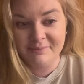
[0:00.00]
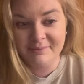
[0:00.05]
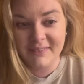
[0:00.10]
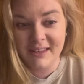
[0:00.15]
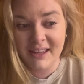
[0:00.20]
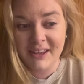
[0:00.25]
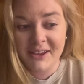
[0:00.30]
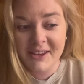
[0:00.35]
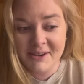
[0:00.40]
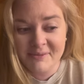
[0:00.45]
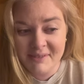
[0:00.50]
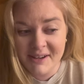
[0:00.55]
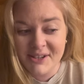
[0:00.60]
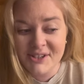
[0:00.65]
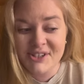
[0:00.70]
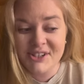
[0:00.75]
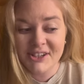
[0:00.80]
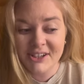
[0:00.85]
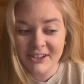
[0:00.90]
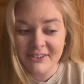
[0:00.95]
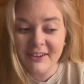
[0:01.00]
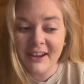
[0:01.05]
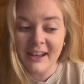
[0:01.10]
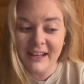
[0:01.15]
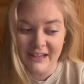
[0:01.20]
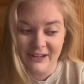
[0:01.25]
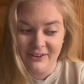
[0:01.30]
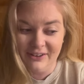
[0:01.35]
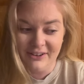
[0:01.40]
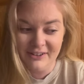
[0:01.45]
I'm gonna miss you a
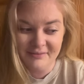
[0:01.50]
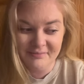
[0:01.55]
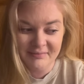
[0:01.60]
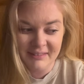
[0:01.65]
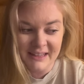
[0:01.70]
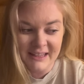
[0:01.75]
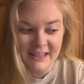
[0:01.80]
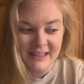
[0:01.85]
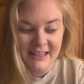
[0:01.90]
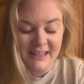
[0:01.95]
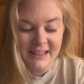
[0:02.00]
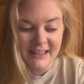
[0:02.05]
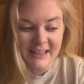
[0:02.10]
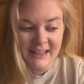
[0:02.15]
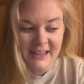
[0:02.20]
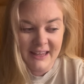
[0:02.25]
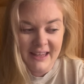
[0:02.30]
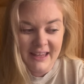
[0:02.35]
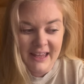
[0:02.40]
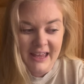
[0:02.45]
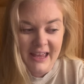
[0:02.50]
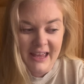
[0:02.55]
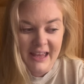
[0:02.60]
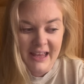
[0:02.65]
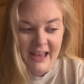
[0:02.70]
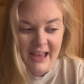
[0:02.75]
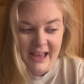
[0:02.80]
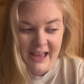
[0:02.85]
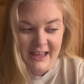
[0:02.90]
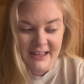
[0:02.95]
lot.
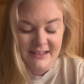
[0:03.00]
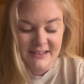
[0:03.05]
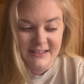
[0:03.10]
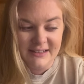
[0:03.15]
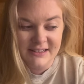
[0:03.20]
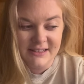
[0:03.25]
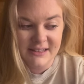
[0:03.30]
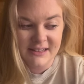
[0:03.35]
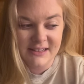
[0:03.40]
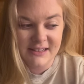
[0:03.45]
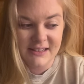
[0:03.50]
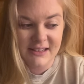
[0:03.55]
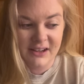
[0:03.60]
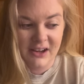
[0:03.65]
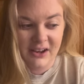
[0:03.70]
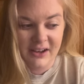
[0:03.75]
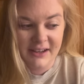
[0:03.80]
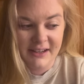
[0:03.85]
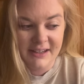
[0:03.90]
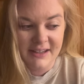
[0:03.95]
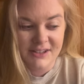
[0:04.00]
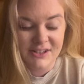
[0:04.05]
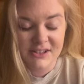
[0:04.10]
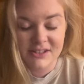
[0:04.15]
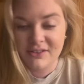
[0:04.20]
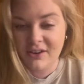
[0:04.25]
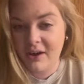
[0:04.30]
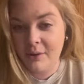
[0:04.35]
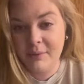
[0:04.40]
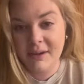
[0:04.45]
And I
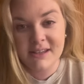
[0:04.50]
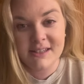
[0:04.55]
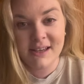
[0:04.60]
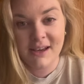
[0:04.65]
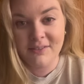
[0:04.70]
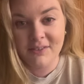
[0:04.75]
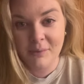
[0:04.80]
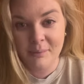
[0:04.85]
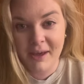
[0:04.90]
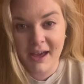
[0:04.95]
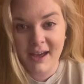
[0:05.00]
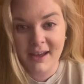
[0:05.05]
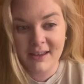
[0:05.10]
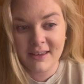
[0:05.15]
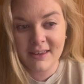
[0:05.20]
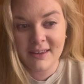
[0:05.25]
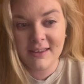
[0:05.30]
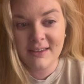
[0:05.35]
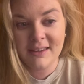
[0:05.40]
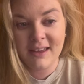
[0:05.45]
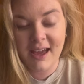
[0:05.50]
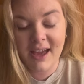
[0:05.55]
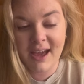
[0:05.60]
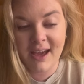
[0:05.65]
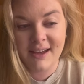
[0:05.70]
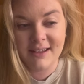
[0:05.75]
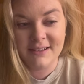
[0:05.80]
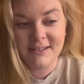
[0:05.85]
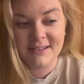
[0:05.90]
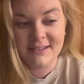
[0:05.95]
just can't wait to have you back.
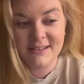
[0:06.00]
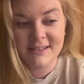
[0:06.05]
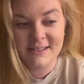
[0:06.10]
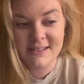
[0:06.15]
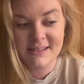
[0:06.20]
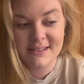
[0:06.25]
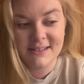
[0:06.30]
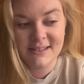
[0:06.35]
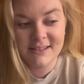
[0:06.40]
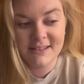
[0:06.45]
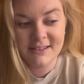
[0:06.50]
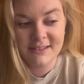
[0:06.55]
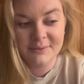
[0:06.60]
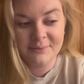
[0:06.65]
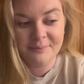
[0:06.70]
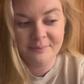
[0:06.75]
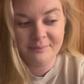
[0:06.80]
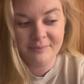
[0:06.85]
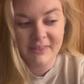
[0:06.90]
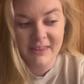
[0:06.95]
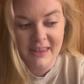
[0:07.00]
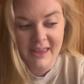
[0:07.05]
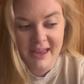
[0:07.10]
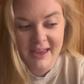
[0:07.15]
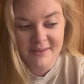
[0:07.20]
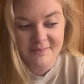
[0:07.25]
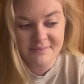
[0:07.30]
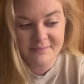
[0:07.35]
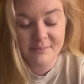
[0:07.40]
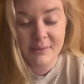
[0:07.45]
And yeah,
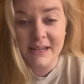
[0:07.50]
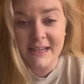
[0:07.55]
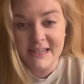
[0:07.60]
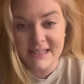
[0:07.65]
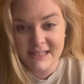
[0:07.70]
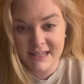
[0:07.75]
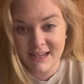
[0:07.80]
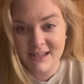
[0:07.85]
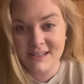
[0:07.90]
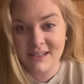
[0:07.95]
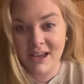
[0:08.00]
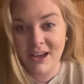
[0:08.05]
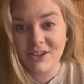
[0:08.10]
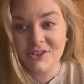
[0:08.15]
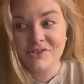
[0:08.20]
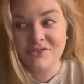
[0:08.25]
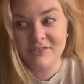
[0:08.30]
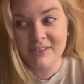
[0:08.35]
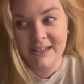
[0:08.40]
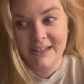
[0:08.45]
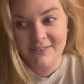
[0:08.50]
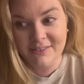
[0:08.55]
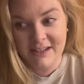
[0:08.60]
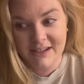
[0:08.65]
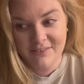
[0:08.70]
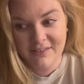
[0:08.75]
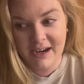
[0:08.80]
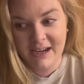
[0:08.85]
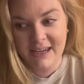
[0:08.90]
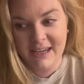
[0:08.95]
please stay in touch really, really
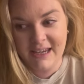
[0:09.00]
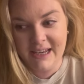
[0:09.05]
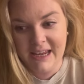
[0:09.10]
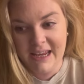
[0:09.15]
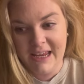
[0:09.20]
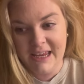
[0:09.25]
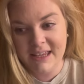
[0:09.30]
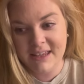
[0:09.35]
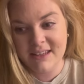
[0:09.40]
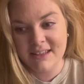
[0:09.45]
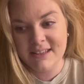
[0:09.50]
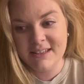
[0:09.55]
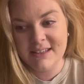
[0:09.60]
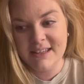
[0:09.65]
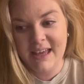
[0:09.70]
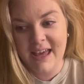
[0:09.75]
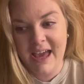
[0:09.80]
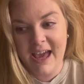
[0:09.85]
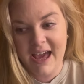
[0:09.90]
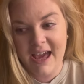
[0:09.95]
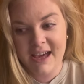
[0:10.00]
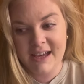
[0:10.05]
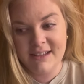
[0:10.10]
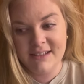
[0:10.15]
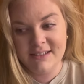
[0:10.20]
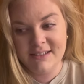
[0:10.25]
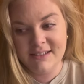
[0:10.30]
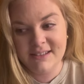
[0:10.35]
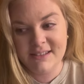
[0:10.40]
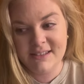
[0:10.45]
regularly.
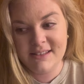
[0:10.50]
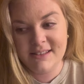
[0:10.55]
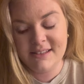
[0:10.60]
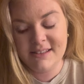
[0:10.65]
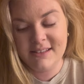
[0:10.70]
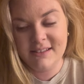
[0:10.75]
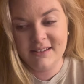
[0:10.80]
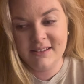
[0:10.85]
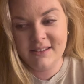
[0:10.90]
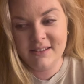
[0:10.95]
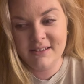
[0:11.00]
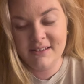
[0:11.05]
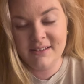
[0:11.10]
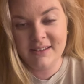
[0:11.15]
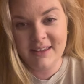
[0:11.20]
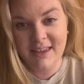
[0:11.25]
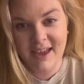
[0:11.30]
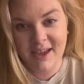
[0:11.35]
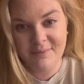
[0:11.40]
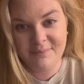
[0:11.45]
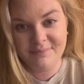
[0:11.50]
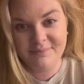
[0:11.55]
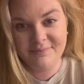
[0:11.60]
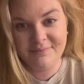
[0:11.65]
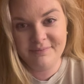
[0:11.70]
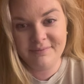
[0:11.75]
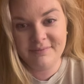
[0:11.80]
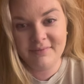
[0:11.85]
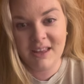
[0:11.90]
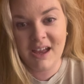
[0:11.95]
And yeah,
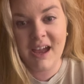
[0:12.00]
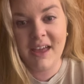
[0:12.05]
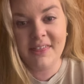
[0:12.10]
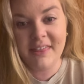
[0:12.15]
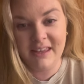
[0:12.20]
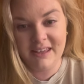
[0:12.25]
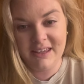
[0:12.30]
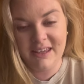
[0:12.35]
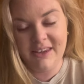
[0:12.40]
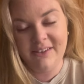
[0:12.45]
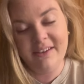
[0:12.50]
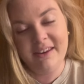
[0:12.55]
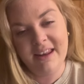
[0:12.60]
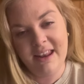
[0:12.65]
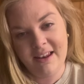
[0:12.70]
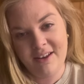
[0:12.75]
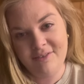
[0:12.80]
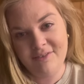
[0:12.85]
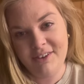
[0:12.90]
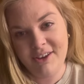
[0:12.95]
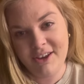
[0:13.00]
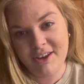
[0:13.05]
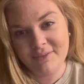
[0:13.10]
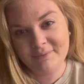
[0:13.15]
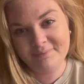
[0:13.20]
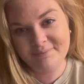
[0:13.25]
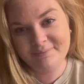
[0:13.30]
I thank you and I love you.